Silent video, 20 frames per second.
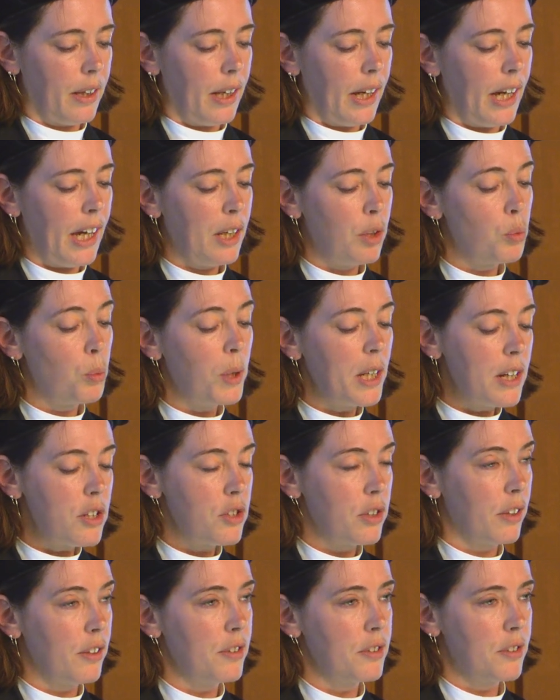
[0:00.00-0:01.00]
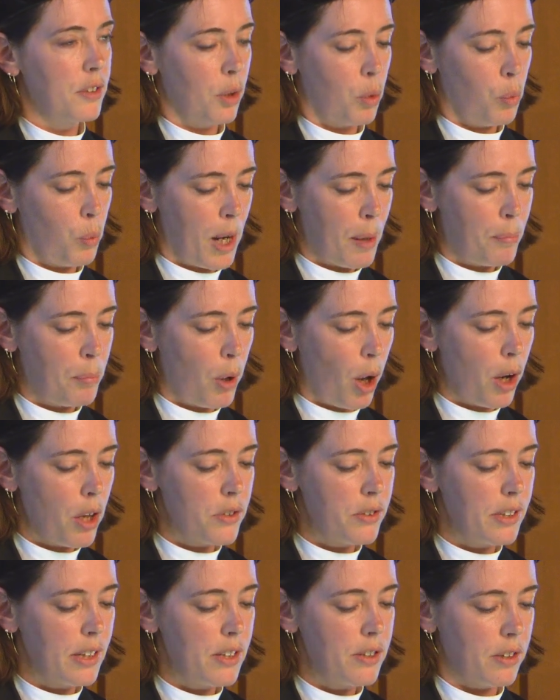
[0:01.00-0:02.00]
In regions where
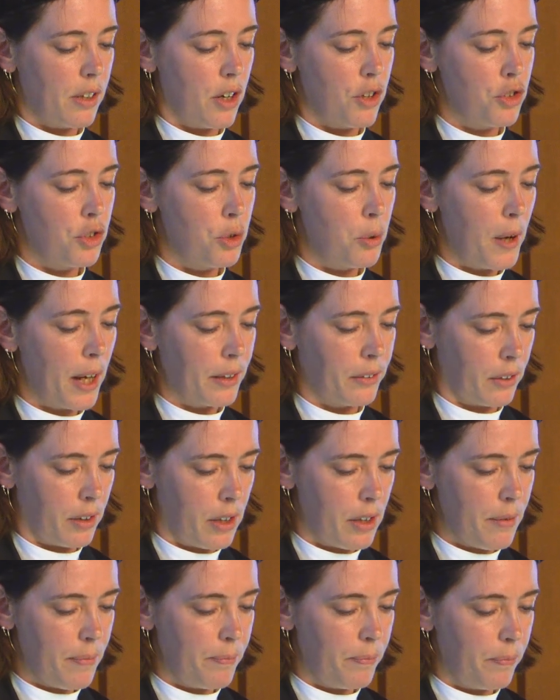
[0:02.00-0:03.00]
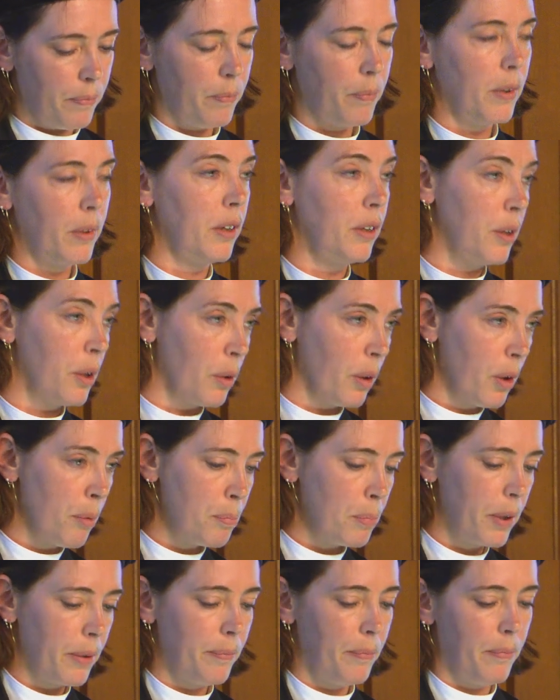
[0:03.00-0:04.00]
policies are stricter,
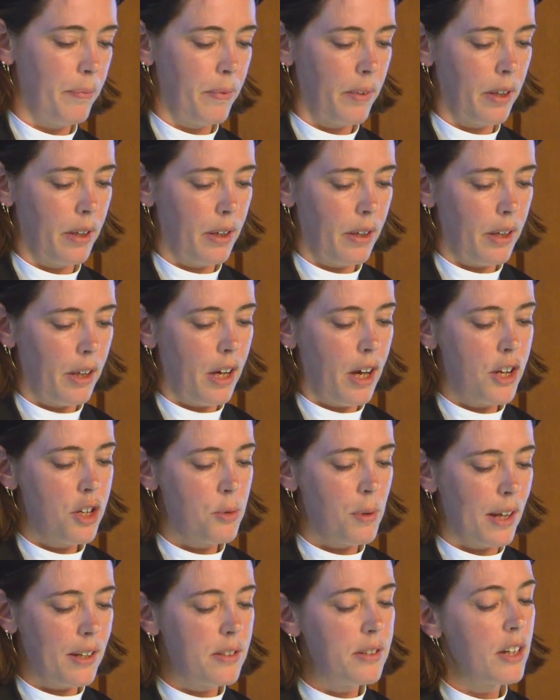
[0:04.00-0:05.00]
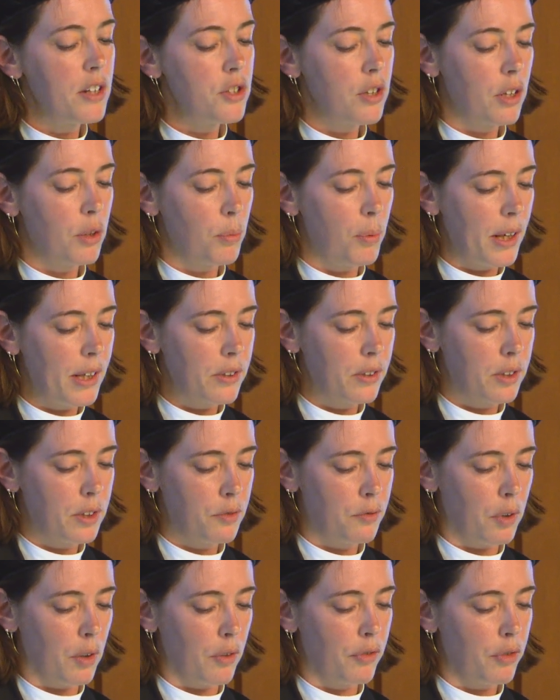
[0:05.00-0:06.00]
Europe, transition
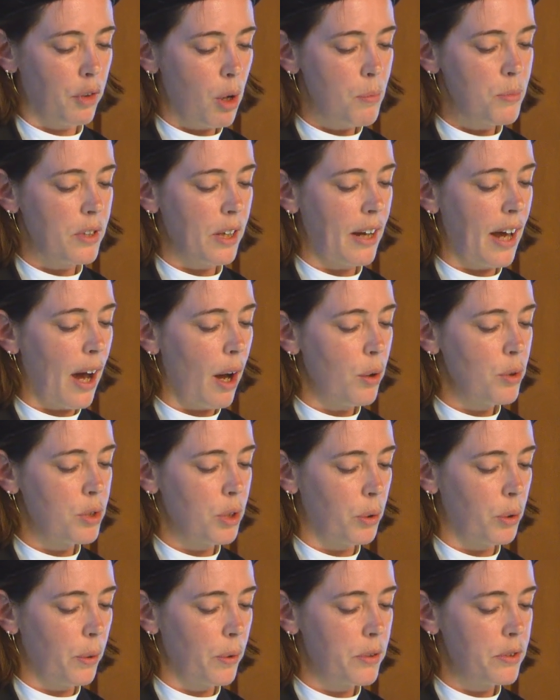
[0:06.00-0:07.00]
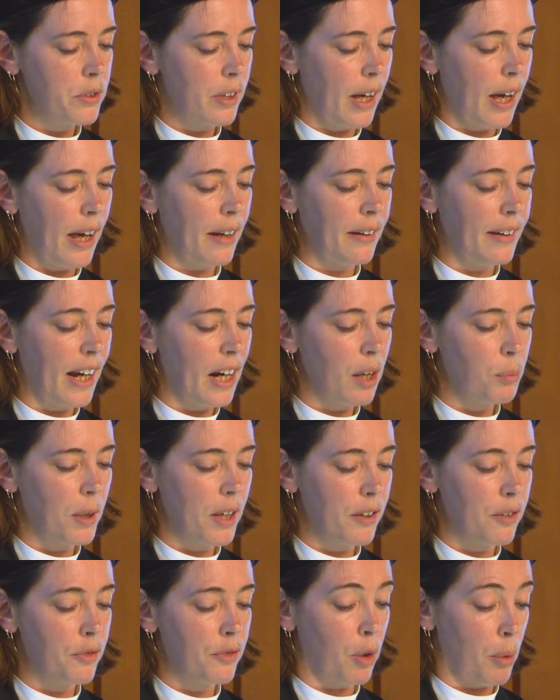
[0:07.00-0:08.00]
risks for firms and households, and
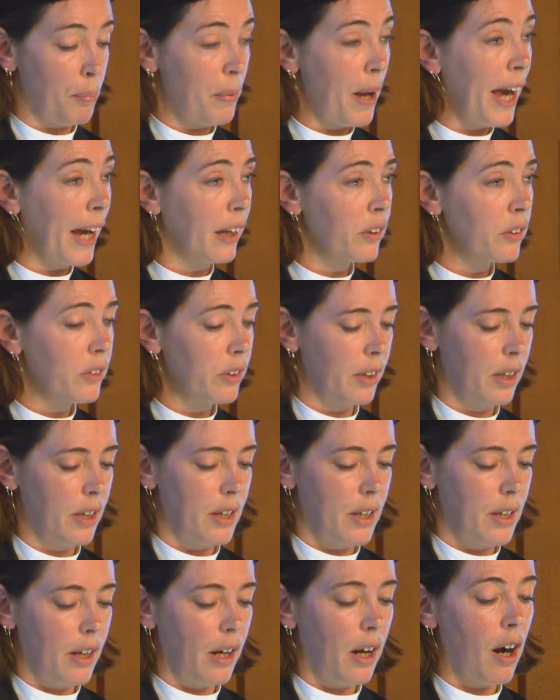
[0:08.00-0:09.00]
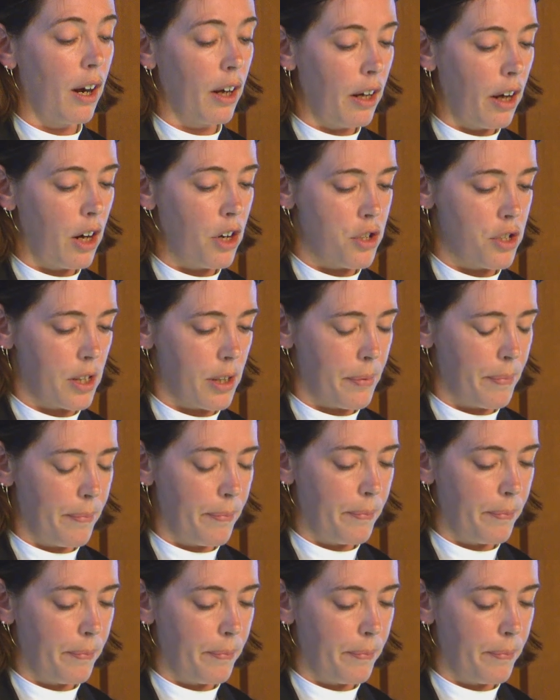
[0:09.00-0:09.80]
therewith for banks, are larger.